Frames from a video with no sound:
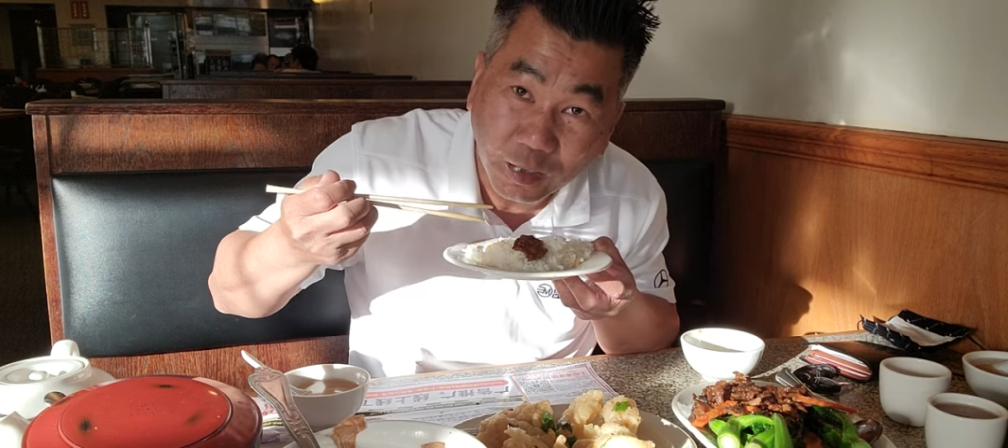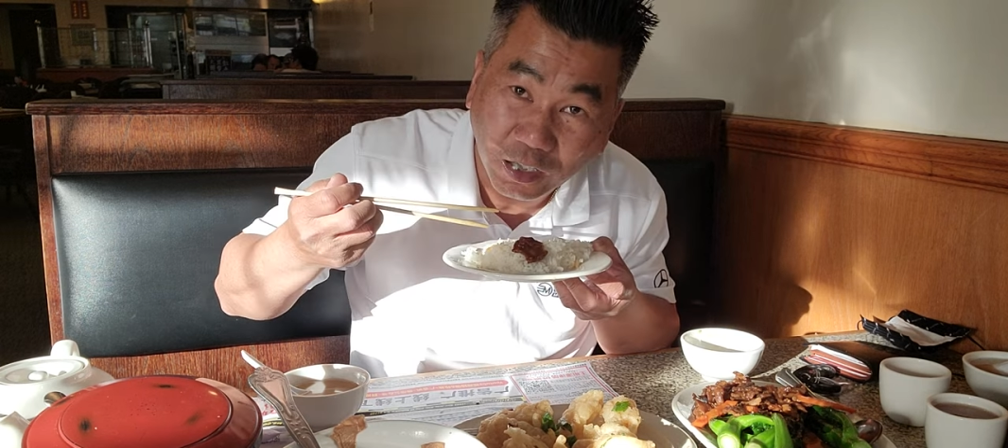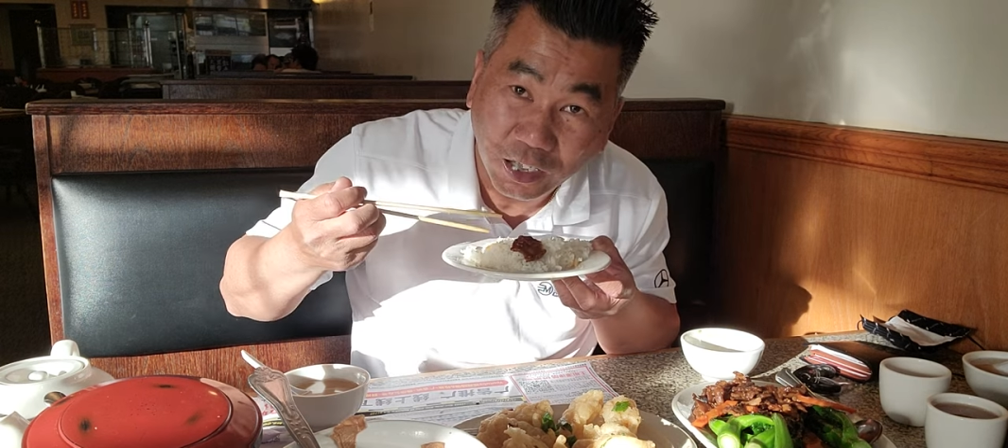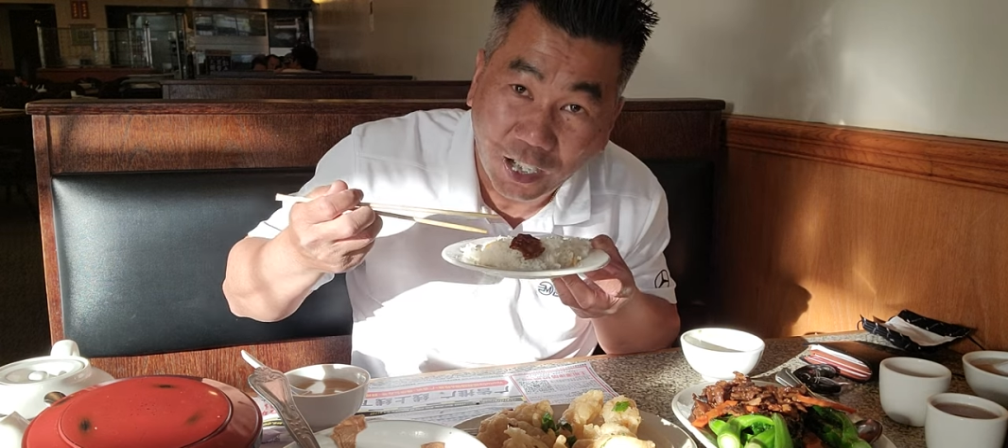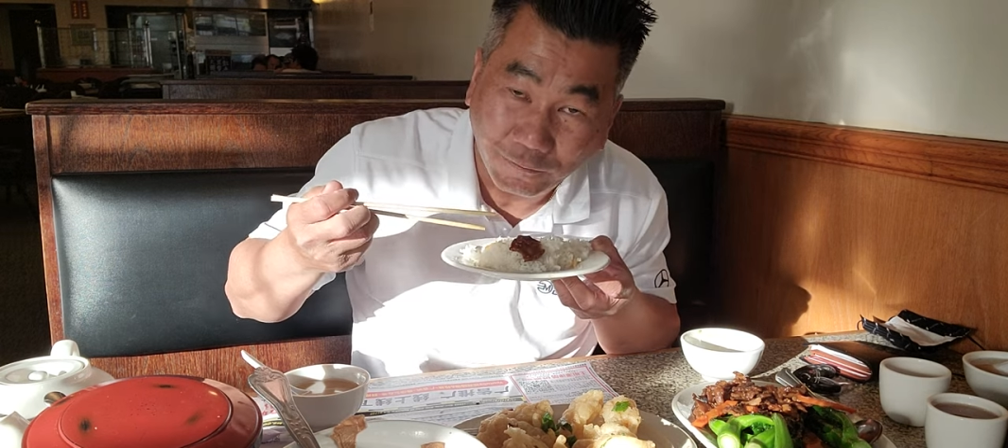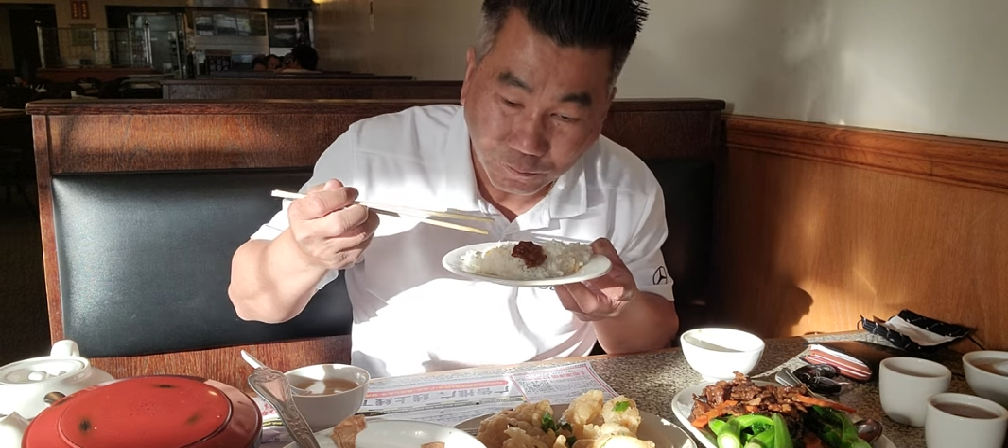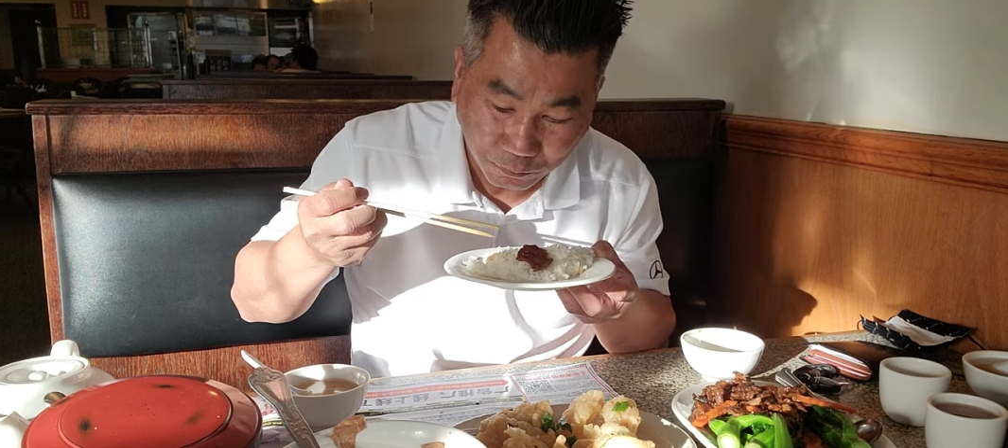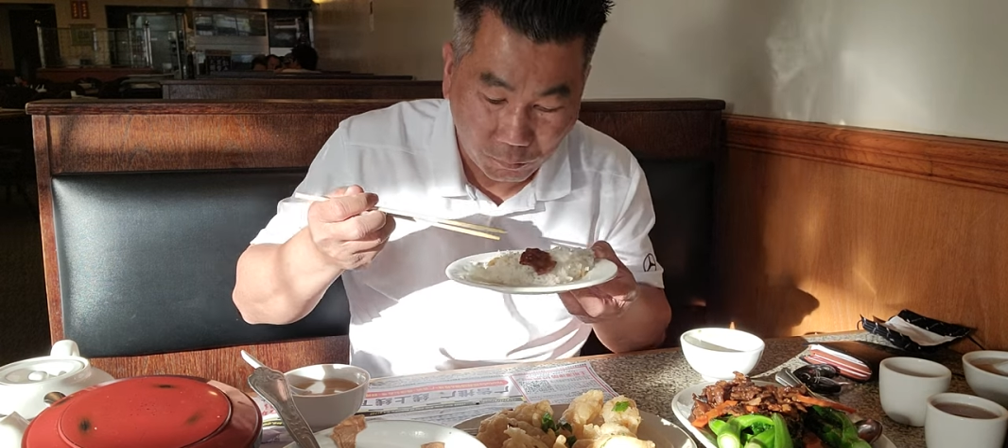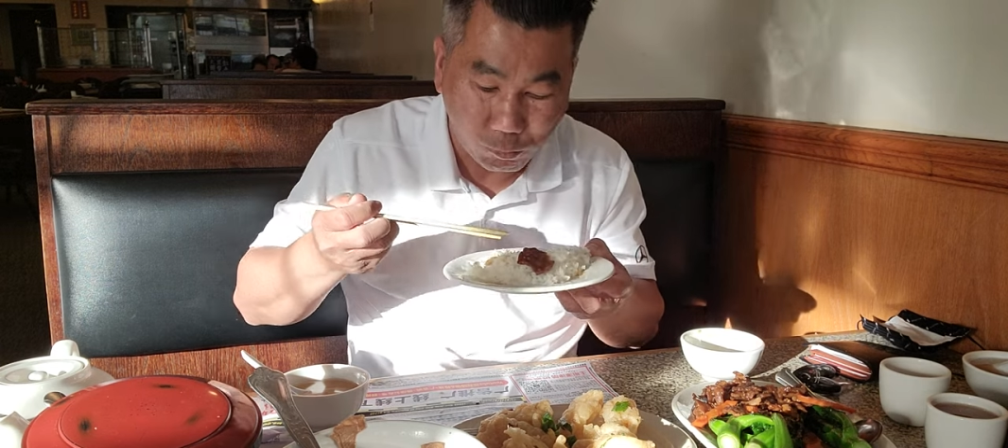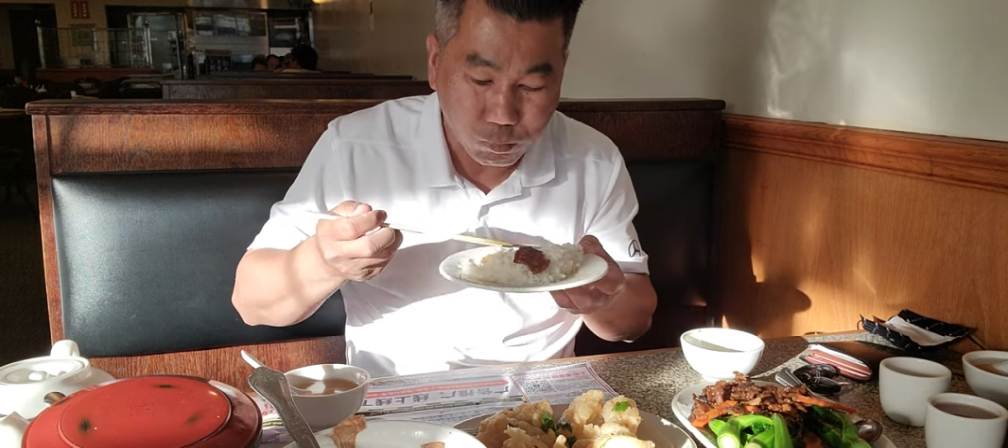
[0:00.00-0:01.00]
Like that.
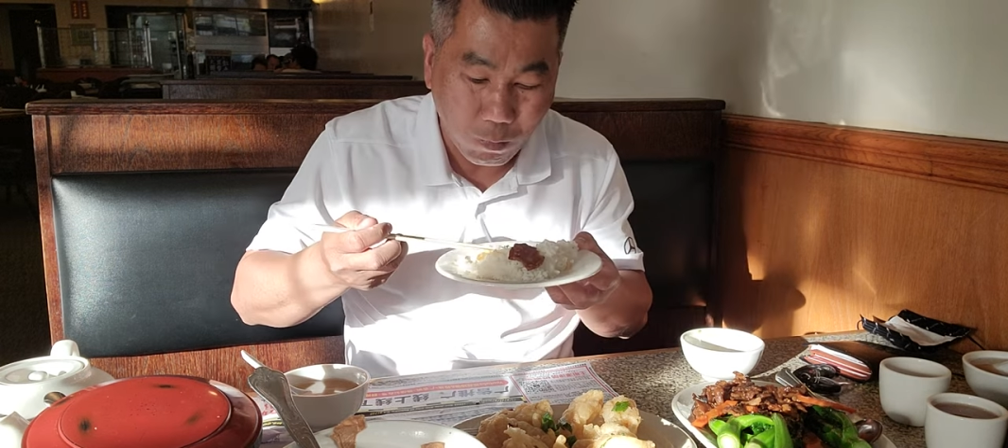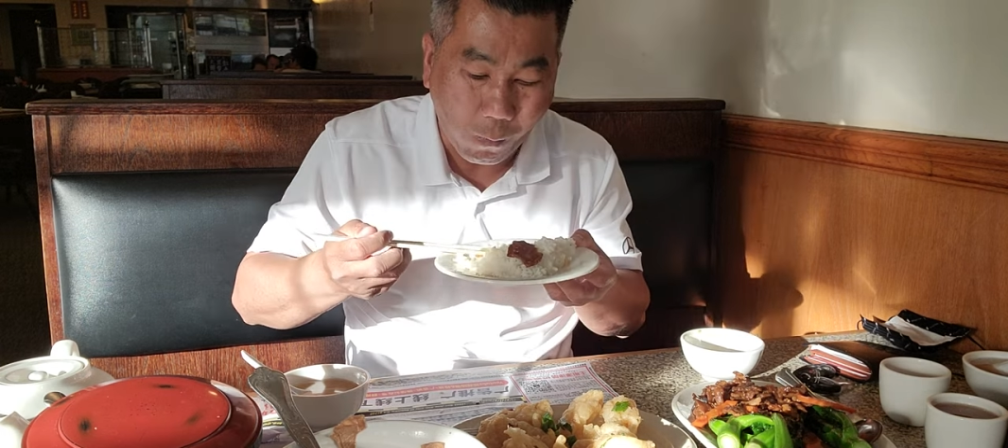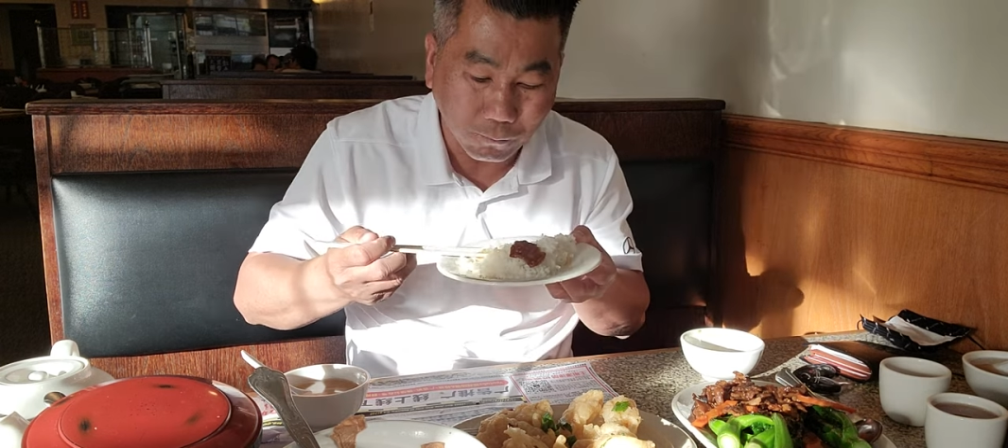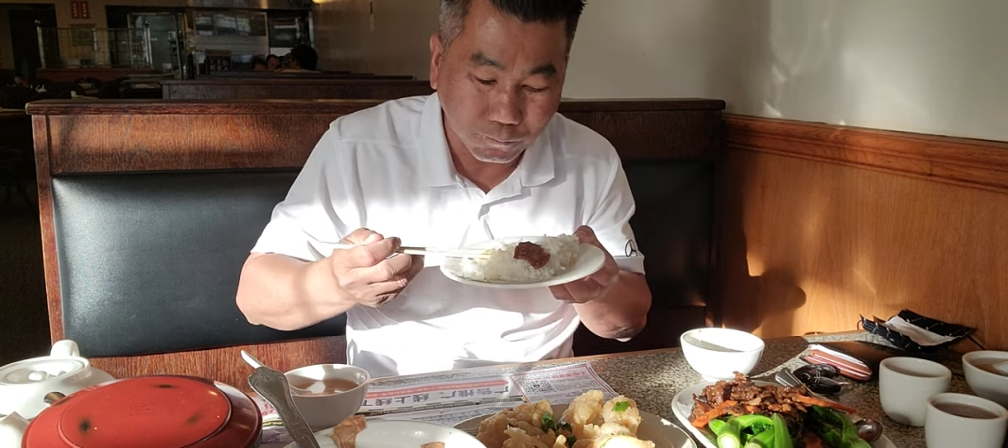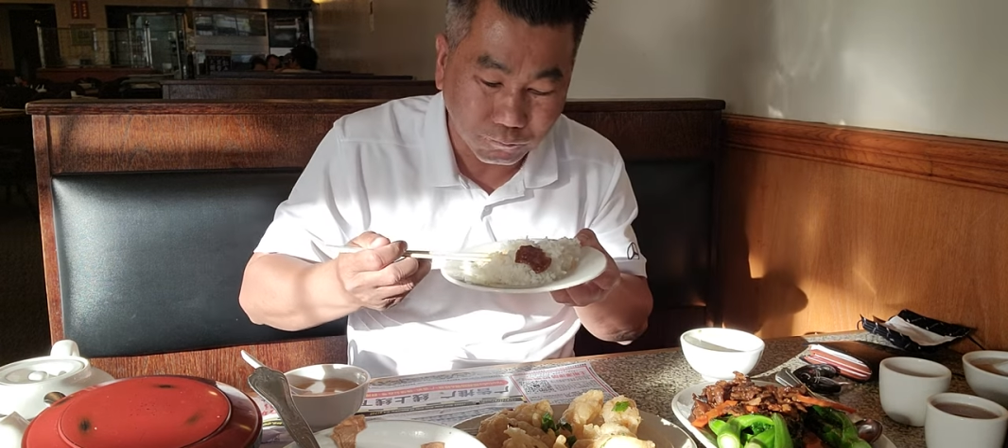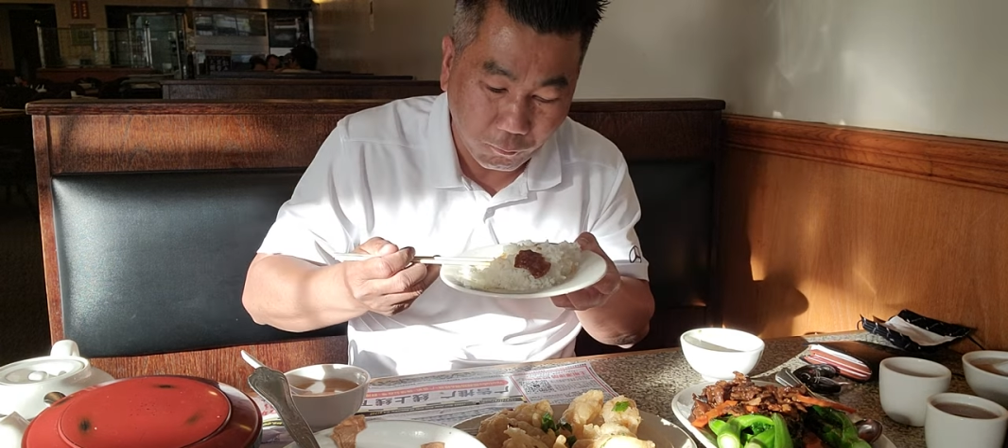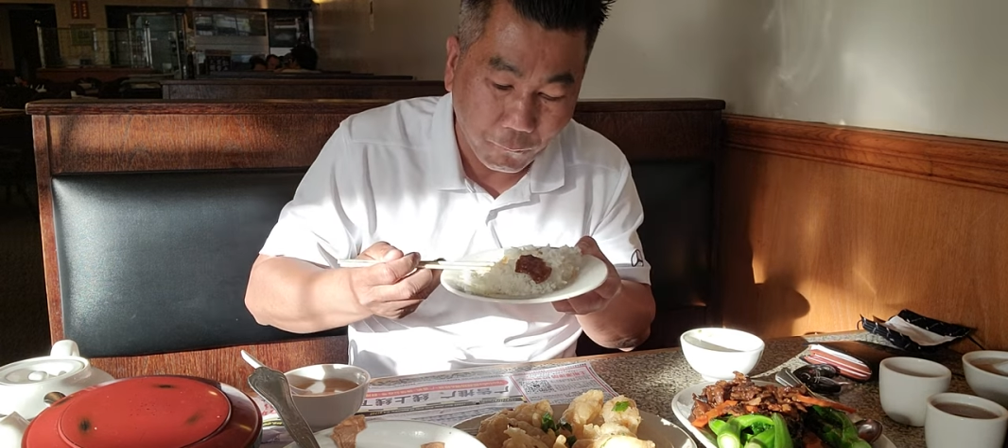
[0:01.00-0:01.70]
Mmm.